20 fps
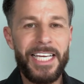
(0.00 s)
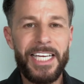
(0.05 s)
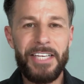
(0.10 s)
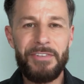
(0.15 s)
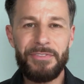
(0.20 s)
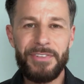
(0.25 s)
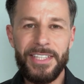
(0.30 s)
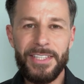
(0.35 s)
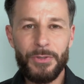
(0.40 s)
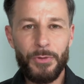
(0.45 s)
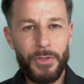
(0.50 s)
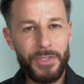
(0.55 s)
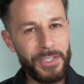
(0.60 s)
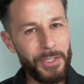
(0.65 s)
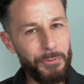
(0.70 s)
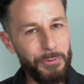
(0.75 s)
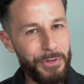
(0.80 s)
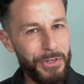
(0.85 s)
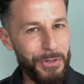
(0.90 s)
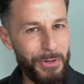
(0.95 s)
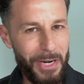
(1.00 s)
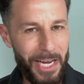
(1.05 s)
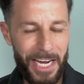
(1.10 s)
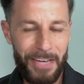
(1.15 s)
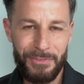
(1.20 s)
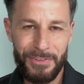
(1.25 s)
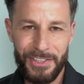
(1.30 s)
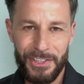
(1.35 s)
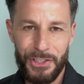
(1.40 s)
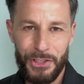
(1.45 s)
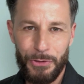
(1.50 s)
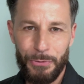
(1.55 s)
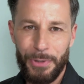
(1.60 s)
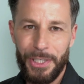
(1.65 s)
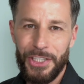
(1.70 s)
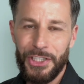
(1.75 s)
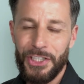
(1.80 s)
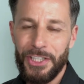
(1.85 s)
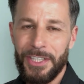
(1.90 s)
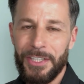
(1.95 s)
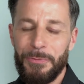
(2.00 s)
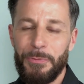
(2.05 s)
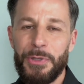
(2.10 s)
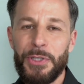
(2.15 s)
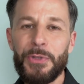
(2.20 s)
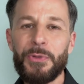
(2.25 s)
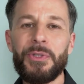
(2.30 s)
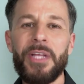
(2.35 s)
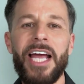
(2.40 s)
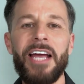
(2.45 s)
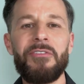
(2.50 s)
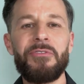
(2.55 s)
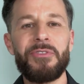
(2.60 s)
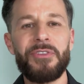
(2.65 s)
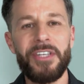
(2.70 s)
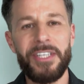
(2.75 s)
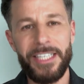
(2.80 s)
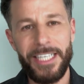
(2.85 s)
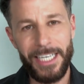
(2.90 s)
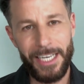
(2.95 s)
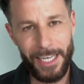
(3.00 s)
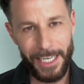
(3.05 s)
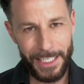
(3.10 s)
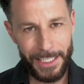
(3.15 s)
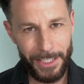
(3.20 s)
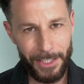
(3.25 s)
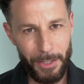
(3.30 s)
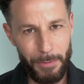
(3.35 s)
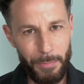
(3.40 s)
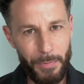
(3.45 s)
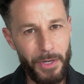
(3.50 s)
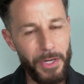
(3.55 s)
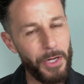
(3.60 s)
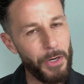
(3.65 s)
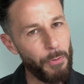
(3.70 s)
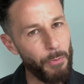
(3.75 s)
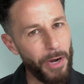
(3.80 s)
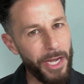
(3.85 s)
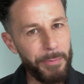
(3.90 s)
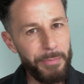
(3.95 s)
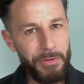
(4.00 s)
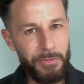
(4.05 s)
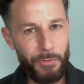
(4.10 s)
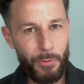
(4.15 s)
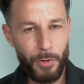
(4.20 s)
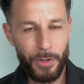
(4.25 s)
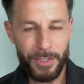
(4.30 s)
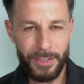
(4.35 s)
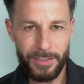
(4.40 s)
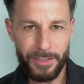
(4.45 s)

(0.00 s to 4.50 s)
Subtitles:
If this was a real-life situation, we would have done a lineup right before the